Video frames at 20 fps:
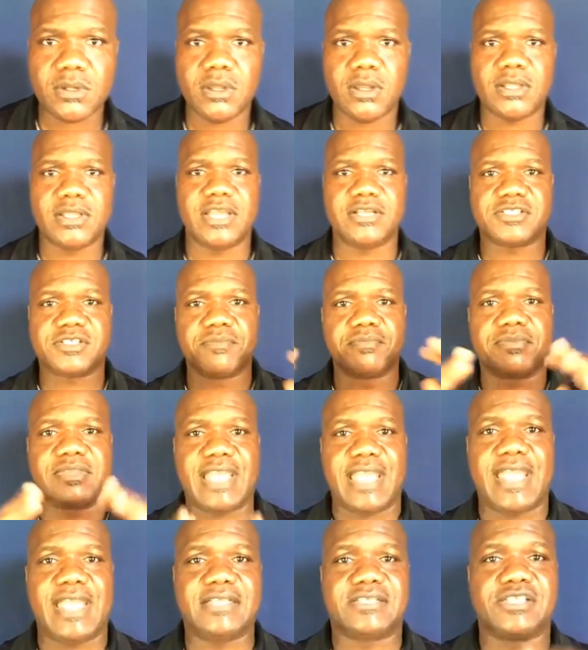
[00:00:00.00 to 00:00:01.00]
And there's some
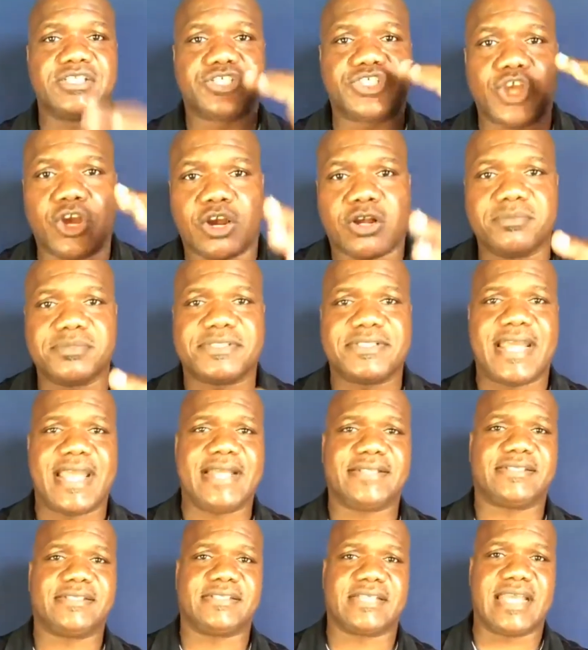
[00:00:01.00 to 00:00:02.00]
things and
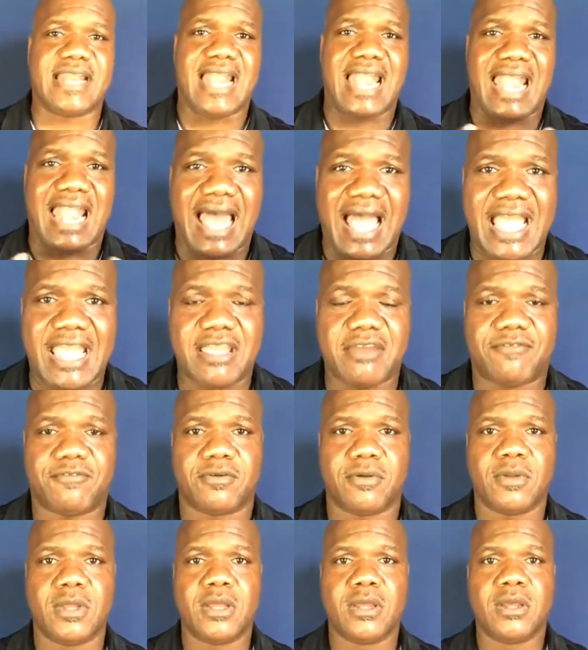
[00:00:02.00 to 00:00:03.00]
circumstances in life,
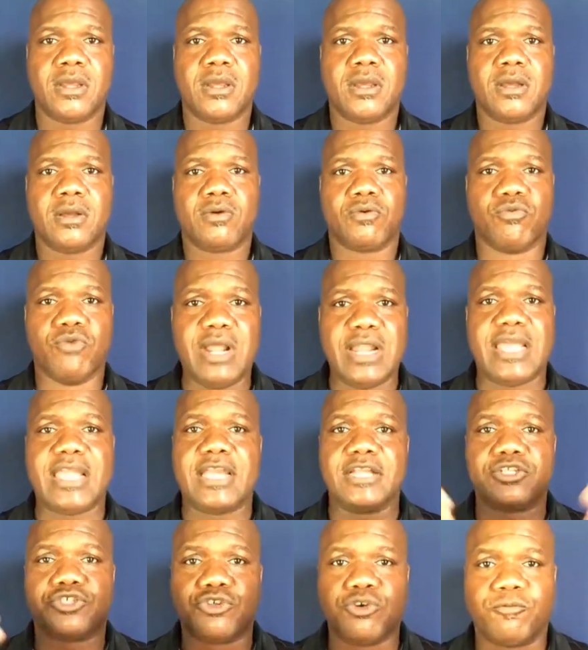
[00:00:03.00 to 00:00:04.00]
really
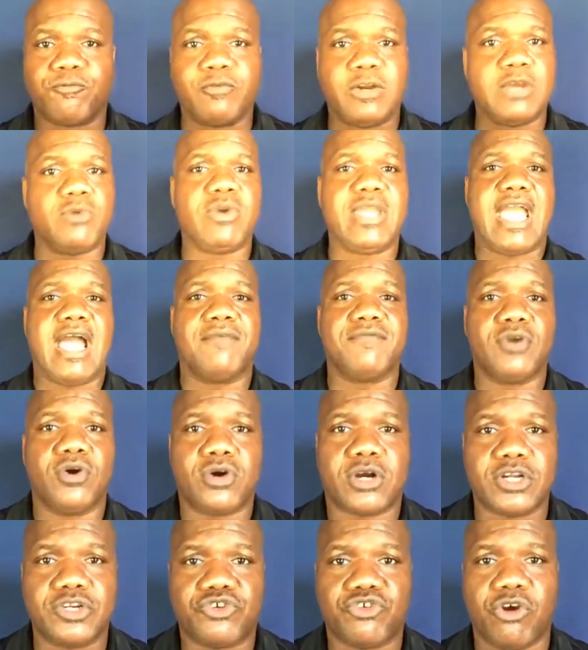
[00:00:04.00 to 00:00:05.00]
and truthfully, we have no
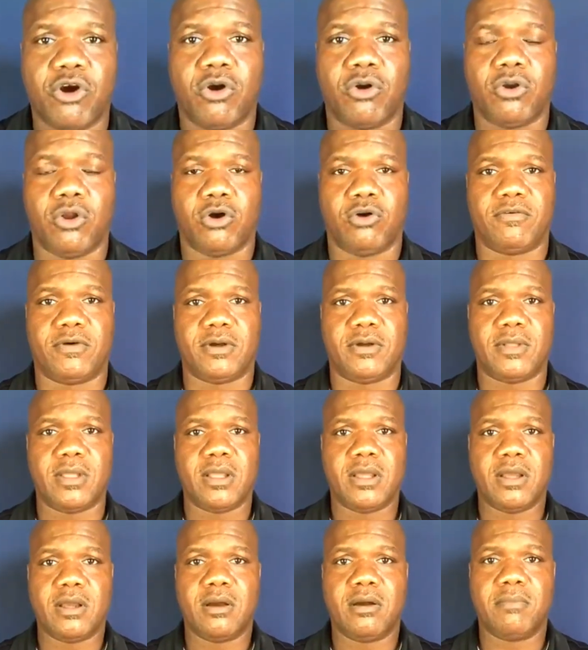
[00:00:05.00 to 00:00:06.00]
control over.
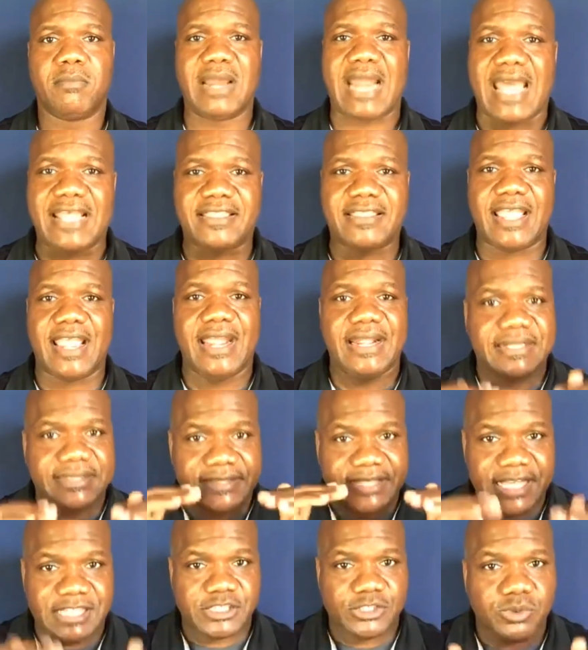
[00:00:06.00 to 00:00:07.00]
But I think
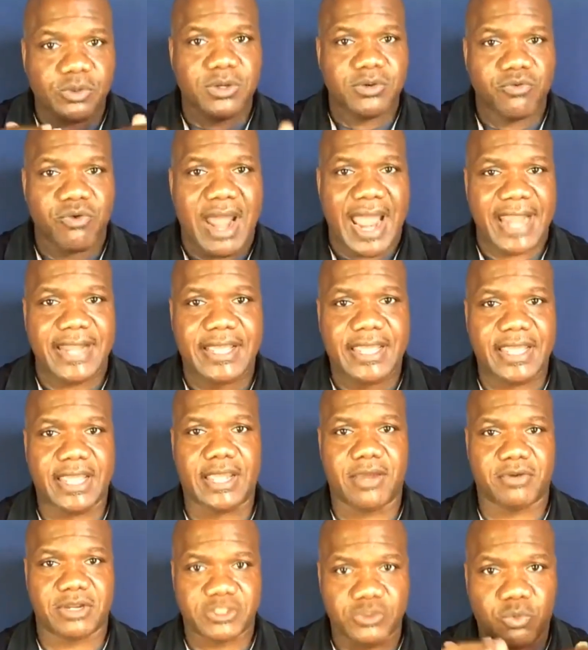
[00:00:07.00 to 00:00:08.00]
this one right
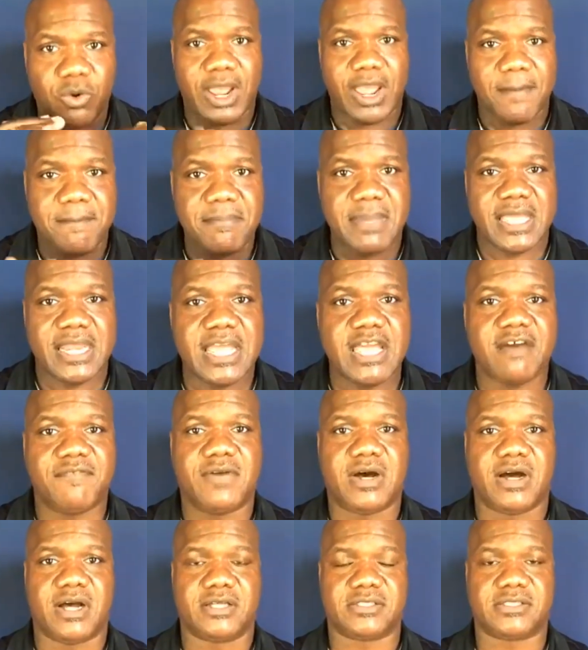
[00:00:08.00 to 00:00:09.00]
here is where many of
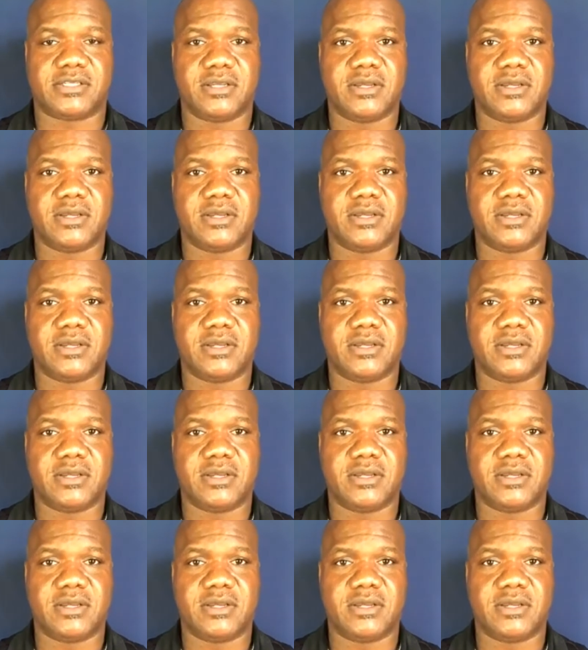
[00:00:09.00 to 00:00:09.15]
us,